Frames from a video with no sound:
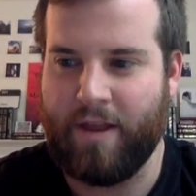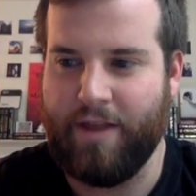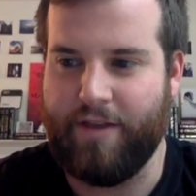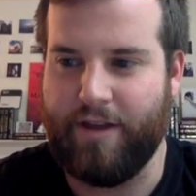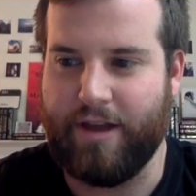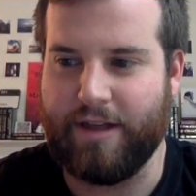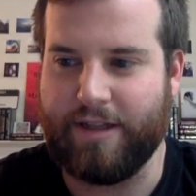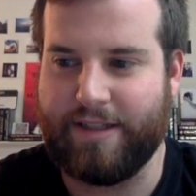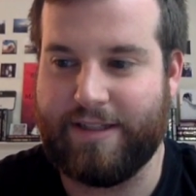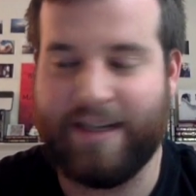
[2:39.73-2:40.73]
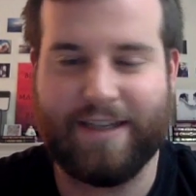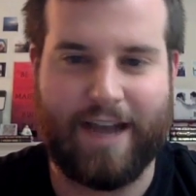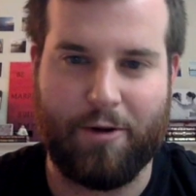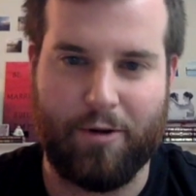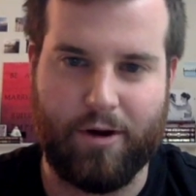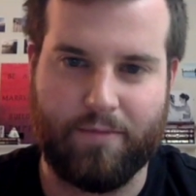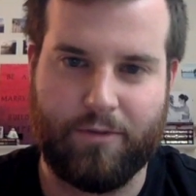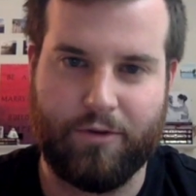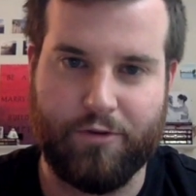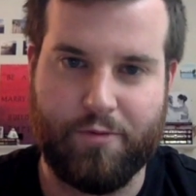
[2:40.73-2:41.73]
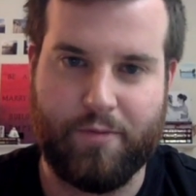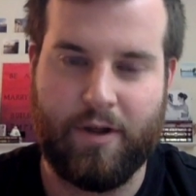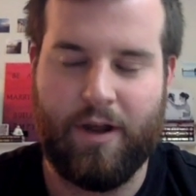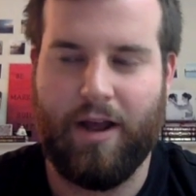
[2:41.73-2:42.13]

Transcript: the six-hour group,